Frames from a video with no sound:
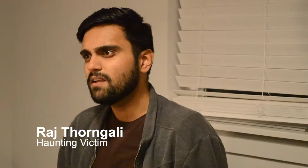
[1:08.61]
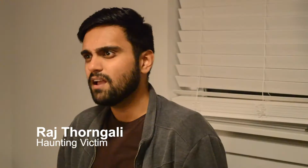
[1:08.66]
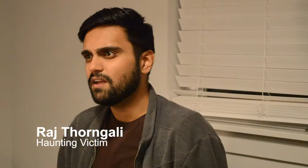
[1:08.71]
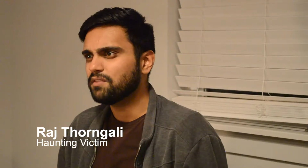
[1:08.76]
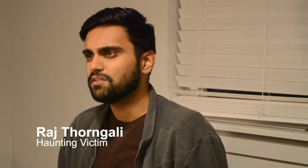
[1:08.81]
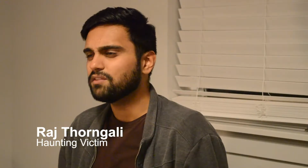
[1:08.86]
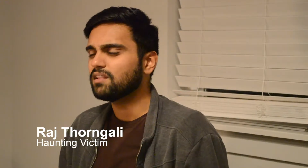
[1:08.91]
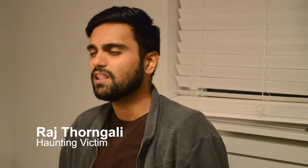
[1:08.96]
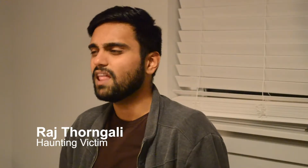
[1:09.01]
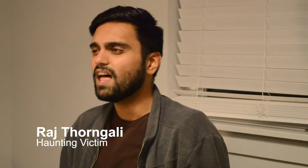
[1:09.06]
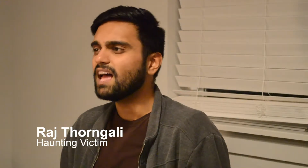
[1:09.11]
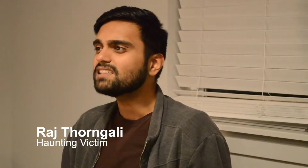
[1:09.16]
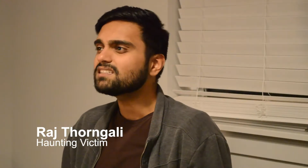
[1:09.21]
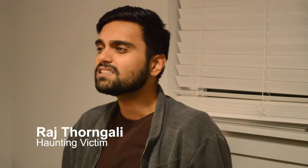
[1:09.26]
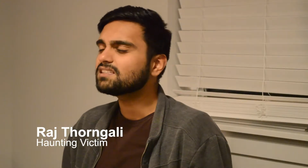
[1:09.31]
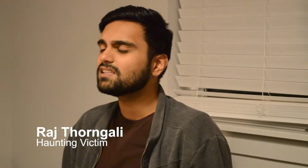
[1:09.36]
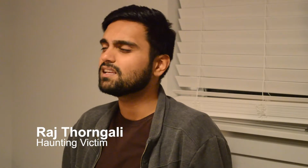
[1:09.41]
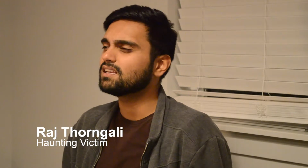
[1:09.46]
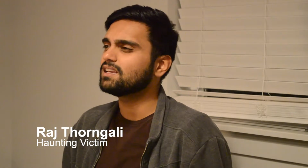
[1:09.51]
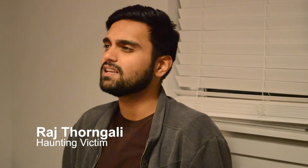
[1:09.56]
and the
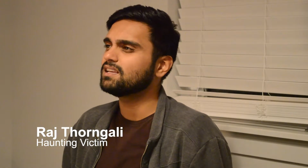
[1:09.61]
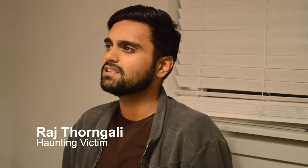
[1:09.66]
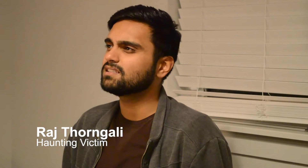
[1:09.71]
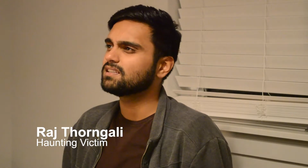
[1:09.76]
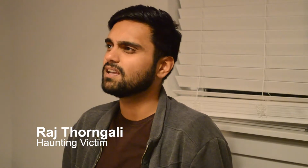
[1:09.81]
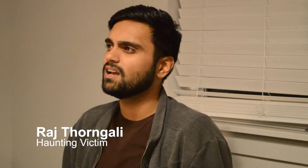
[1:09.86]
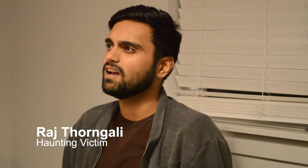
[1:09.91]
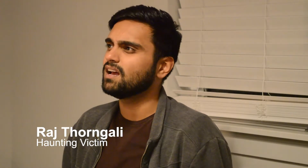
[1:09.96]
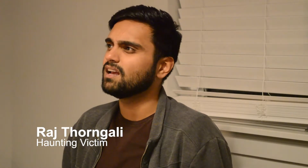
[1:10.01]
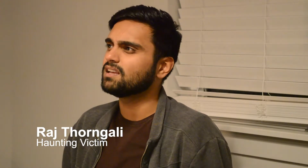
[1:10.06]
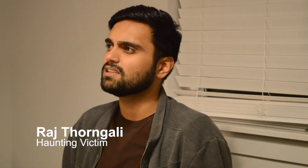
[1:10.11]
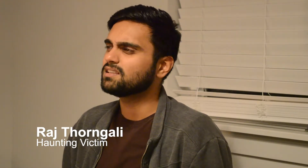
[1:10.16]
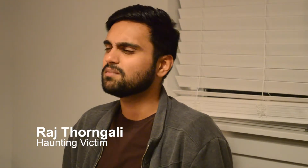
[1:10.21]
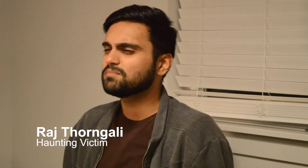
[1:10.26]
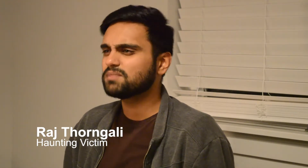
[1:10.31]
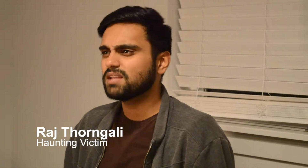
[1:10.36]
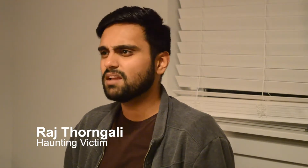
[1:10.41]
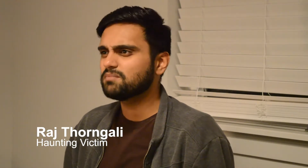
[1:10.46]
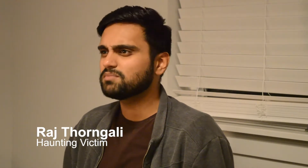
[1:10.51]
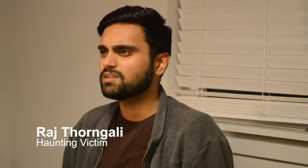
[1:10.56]
last thing is
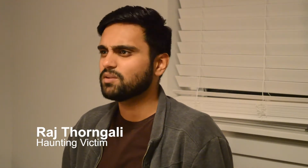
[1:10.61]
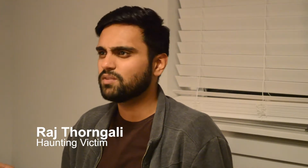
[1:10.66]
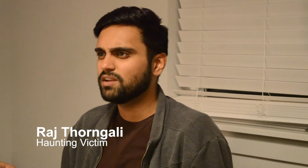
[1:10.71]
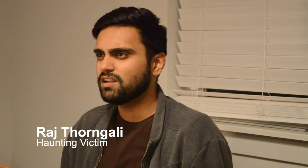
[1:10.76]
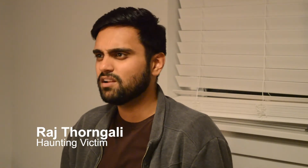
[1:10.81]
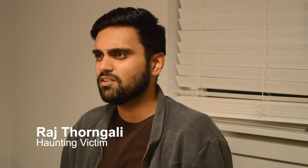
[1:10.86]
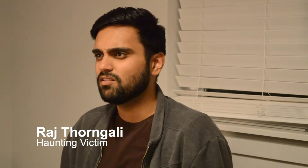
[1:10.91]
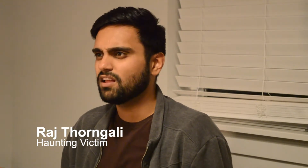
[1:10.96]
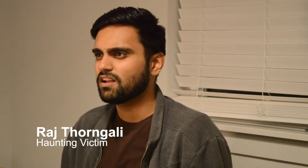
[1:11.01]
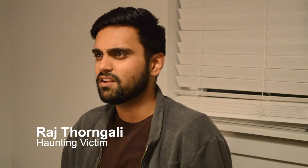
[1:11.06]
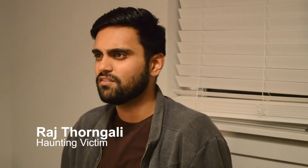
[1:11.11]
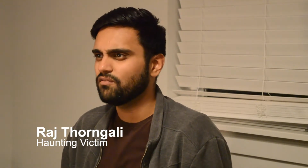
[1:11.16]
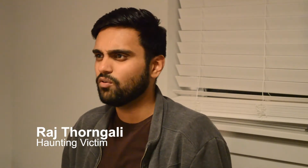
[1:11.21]
sometimes I would hear like a